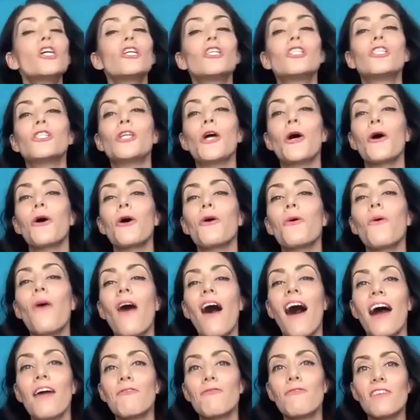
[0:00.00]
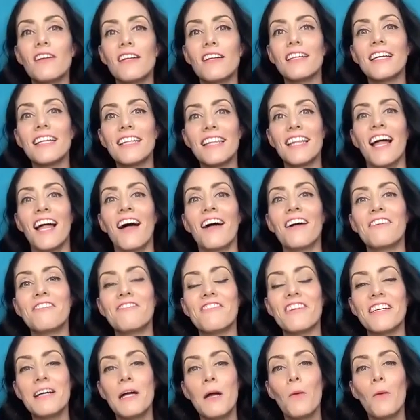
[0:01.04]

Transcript: so I really love